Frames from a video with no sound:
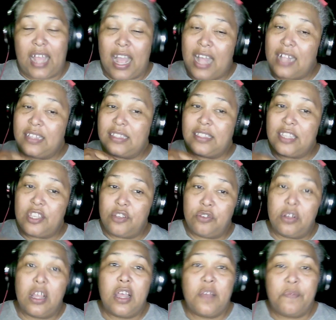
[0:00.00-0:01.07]
I'll see
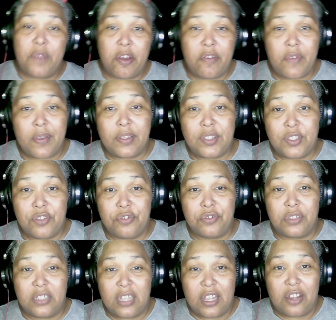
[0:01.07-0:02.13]
you very, very
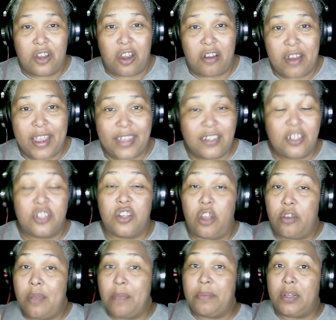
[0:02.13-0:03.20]
soon. All right?
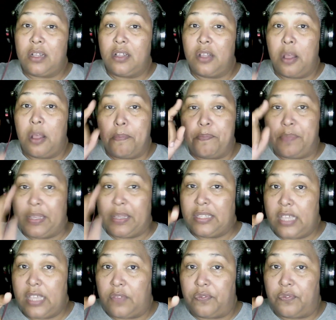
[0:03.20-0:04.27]
Now remember, be
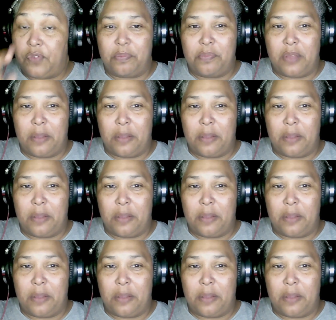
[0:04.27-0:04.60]
safe.